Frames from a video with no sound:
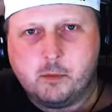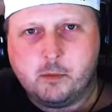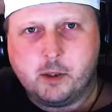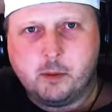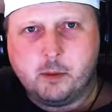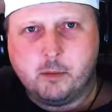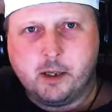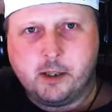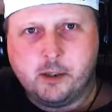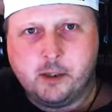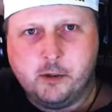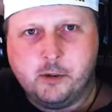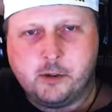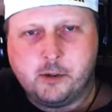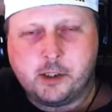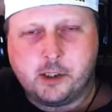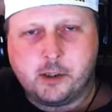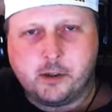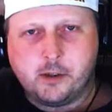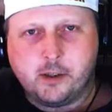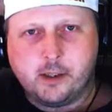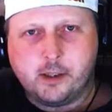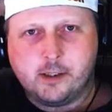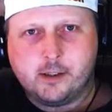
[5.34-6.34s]
my new
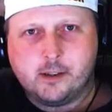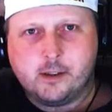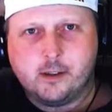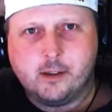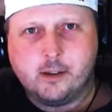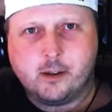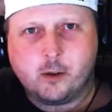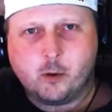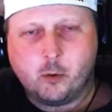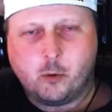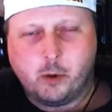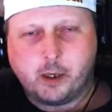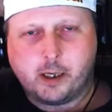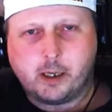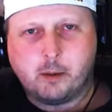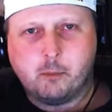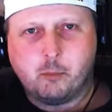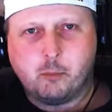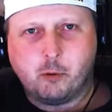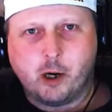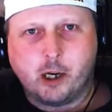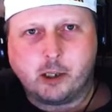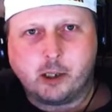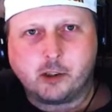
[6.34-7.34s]
series, Quick
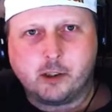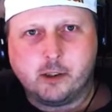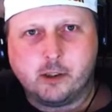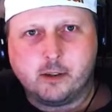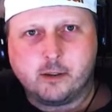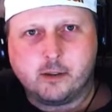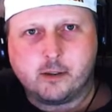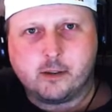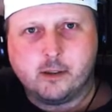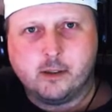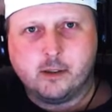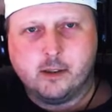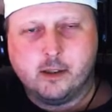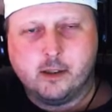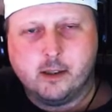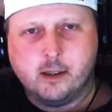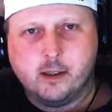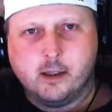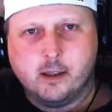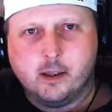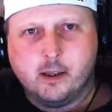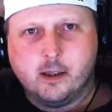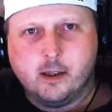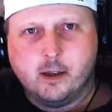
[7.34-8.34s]
Impressions.
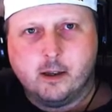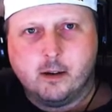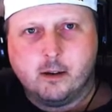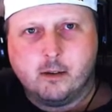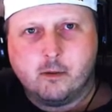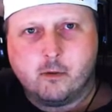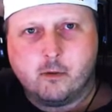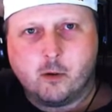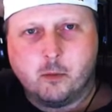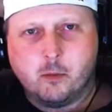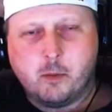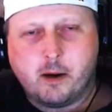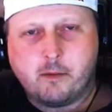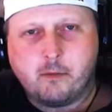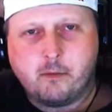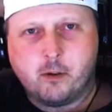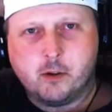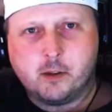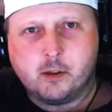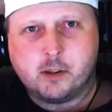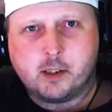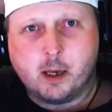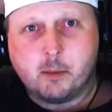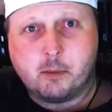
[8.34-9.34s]
For my
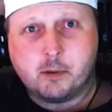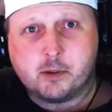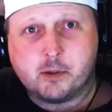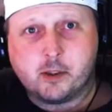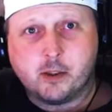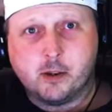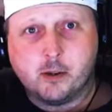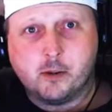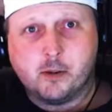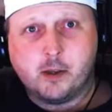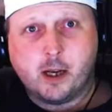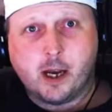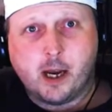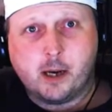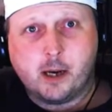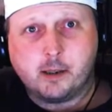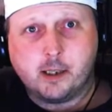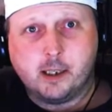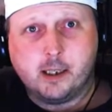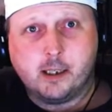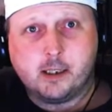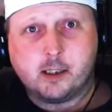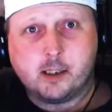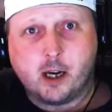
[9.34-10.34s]
first episode, I'm going
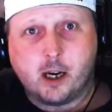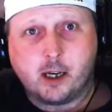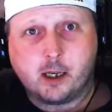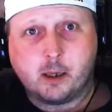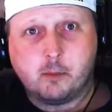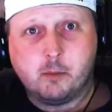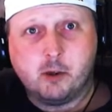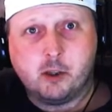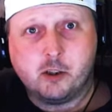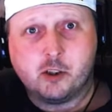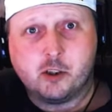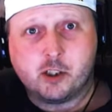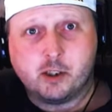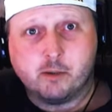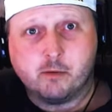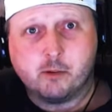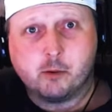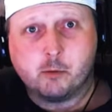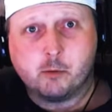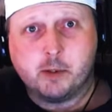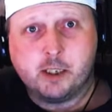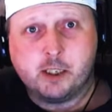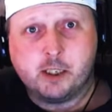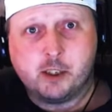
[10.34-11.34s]
to talk about
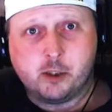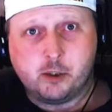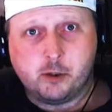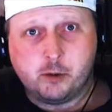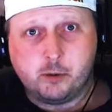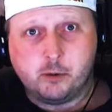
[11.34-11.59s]
Chivalry II.